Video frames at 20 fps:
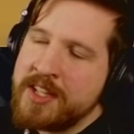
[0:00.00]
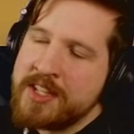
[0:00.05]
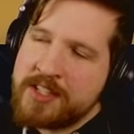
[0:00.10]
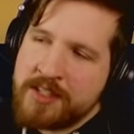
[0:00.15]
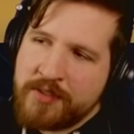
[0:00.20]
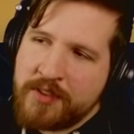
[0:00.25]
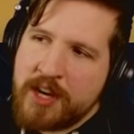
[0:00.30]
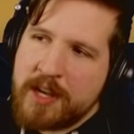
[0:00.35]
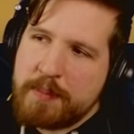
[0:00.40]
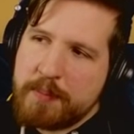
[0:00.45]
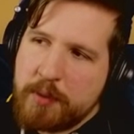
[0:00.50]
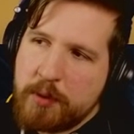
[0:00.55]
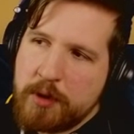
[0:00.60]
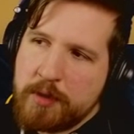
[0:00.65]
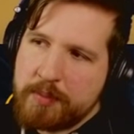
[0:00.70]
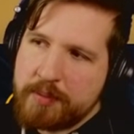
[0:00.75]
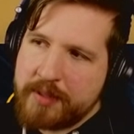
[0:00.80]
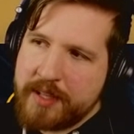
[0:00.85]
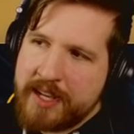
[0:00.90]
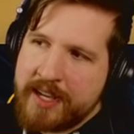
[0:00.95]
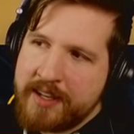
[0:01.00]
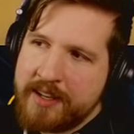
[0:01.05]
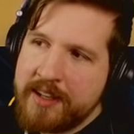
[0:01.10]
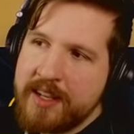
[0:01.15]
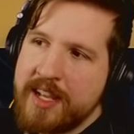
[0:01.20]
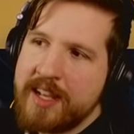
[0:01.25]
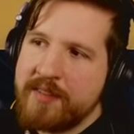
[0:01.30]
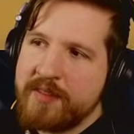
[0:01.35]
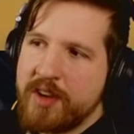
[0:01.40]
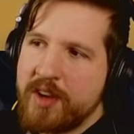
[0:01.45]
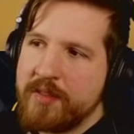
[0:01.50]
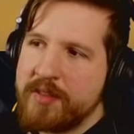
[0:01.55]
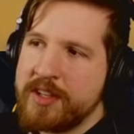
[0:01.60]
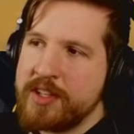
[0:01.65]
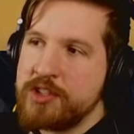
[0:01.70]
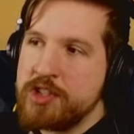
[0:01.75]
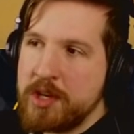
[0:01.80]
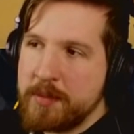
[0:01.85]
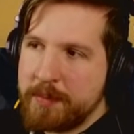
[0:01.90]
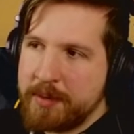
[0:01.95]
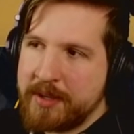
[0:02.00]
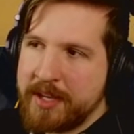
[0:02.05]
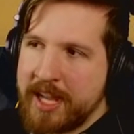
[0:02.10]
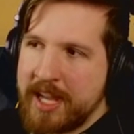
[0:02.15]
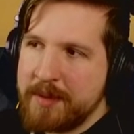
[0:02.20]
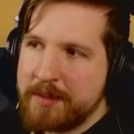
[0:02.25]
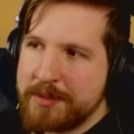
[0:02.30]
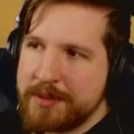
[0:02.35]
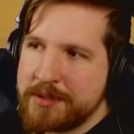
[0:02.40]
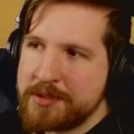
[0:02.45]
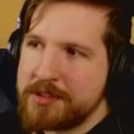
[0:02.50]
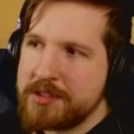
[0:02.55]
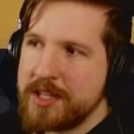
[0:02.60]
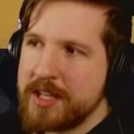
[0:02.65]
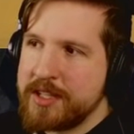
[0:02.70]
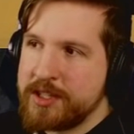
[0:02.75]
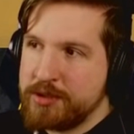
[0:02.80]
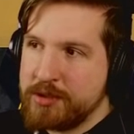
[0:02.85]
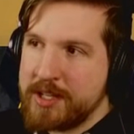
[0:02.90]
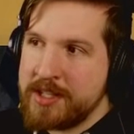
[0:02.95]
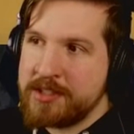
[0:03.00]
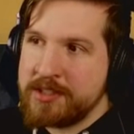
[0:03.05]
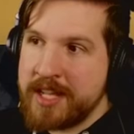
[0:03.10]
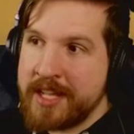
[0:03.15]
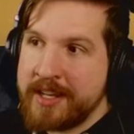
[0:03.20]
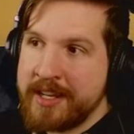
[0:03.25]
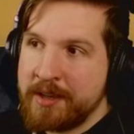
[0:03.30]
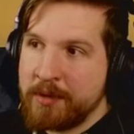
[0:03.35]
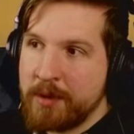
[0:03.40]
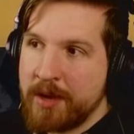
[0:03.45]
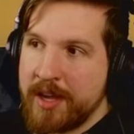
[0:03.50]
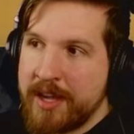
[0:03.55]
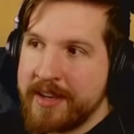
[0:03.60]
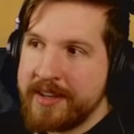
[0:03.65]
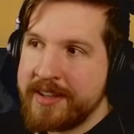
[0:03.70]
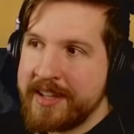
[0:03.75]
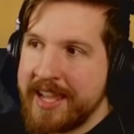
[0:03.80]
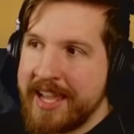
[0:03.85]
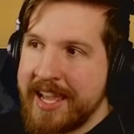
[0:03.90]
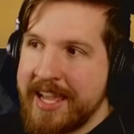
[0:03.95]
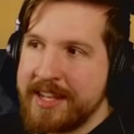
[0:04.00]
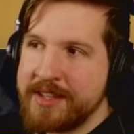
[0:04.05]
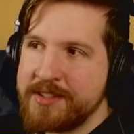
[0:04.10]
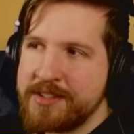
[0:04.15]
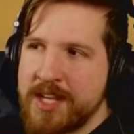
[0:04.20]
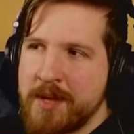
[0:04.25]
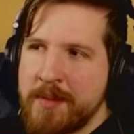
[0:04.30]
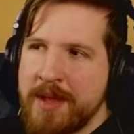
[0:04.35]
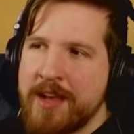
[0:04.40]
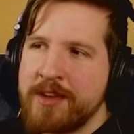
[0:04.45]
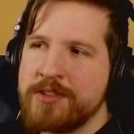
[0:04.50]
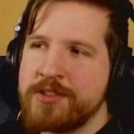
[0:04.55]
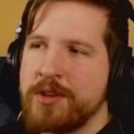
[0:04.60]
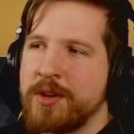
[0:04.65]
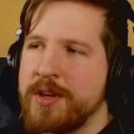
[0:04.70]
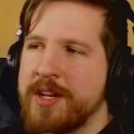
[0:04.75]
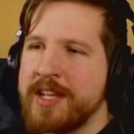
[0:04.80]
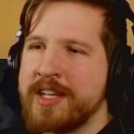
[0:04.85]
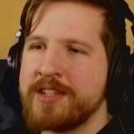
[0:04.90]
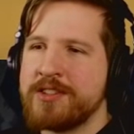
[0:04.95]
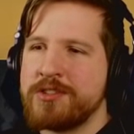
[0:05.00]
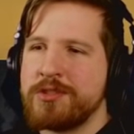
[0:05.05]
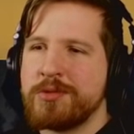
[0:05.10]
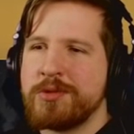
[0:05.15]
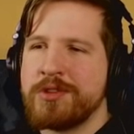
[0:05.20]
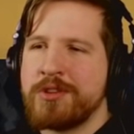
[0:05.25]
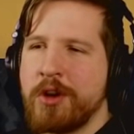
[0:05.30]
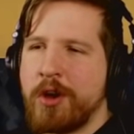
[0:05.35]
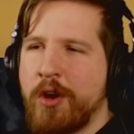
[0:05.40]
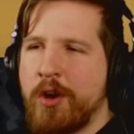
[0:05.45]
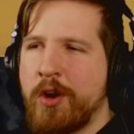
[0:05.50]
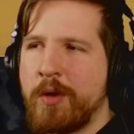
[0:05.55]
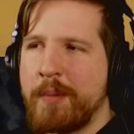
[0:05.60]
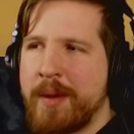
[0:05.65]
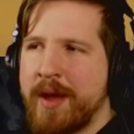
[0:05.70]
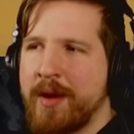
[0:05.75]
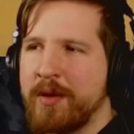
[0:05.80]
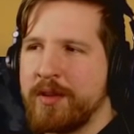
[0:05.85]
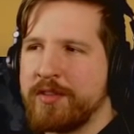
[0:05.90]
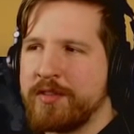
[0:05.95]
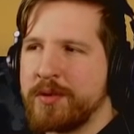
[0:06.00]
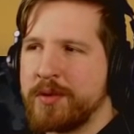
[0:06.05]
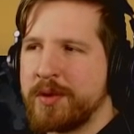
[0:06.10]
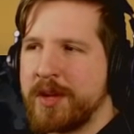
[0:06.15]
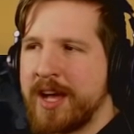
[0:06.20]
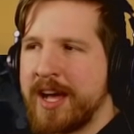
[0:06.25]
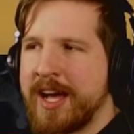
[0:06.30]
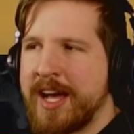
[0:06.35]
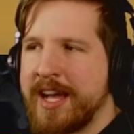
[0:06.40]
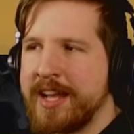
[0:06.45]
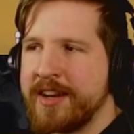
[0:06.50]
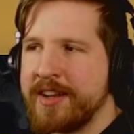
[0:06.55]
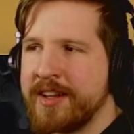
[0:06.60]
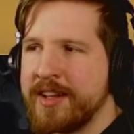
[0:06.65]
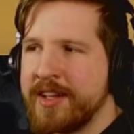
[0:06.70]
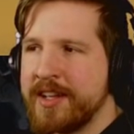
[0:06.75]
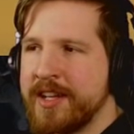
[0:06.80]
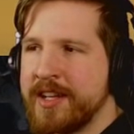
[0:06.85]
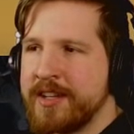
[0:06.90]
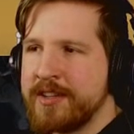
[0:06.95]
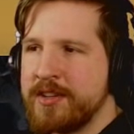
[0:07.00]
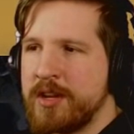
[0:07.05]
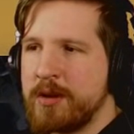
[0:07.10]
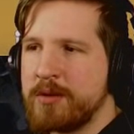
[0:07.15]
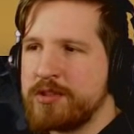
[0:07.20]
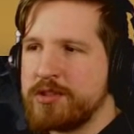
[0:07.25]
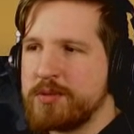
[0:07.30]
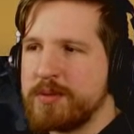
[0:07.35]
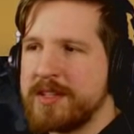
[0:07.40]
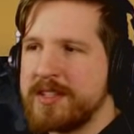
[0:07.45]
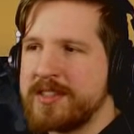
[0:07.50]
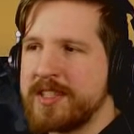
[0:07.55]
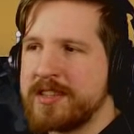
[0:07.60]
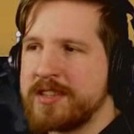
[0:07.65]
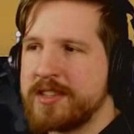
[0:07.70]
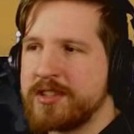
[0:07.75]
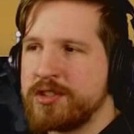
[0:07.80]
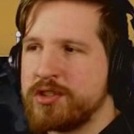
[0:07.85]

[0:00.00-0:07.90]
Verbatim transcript: It's a very poor plan, involving jumper cables, a strange lightning rod, and somehow turning into an all-powerful god. Notes read that the